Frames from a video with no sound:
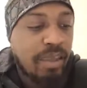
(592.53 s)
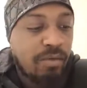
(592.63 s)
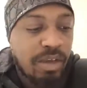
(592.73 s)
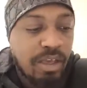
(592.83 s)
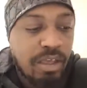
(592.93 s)

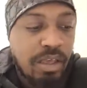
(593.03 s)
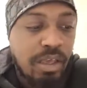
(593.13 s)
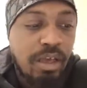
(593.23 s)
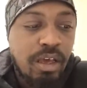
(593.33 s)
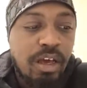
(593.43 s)
right?
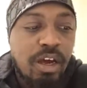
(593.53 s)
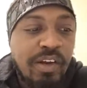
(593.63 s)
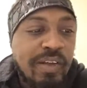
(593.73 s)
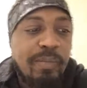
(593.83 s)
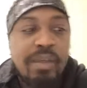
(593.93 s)

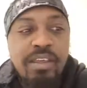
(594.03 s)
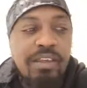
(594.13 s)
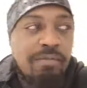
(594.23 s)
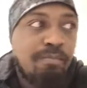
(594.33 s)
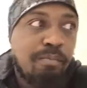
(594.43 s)
Cardi
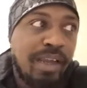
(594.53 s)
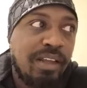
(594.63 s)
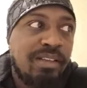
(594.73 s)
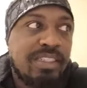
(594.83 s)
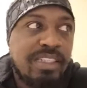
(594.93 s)
B,
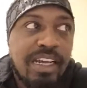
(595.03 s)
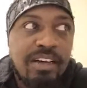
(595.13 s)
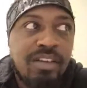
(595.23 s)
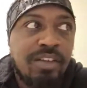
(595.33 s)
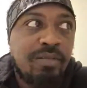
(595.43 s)
Meg the
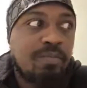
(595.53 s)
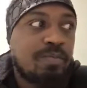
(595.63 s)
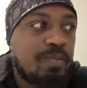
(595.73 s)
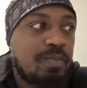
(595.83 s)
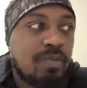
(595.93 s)
Stallion,
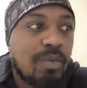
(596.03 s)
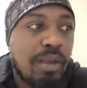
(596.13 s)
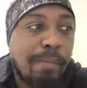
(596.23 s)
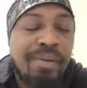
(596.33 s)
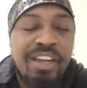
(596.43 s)

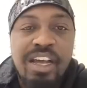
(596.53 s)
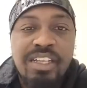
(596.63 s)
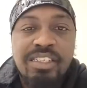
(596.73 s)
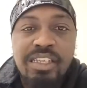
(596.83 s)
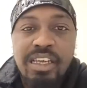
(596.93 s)

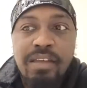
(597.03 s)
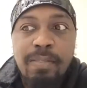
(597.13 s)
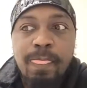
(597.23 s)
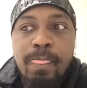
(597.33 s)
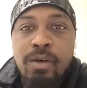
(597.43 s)
Beyonce,
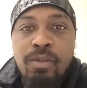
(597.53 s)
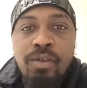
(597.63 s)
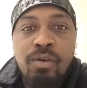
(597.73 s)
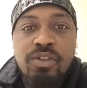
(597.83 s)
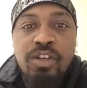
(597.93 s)

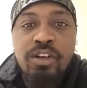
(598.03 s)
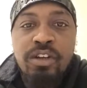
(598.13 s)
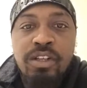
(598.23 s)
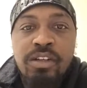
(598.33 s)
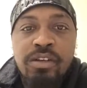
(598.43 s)
those aren't our
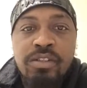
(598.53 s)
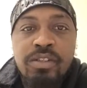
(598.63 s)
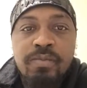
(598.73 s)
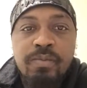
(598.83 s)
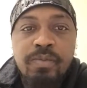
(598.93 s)

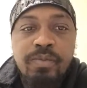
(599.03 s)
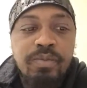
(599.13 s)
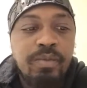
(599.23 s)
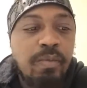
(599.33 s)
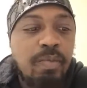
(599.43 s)
leaders.
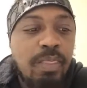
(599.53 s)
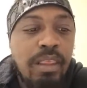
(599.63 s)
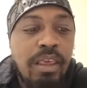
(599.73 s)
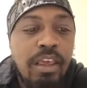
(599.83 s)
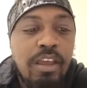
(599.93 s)

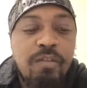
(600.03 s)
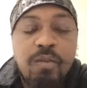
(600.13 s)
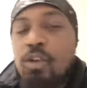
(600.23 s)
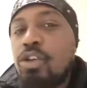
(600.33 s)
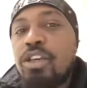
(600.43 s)
If
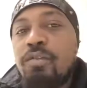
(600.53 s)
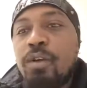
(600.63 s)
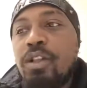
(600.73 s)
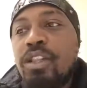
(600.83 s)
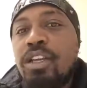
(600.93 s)
you're looking
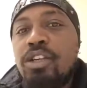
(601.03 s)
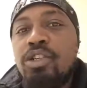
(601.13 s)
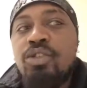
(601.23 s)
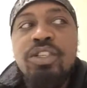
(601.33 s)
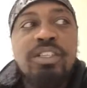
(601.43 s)
for a leader,
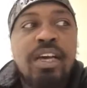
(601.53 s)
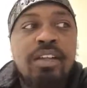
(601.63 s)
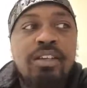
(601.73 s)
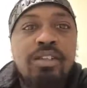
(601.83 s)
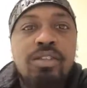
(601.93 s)
you just
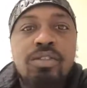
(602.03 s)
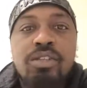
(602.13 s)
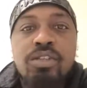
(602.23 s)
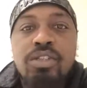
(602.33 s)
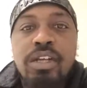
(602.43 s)
gotta search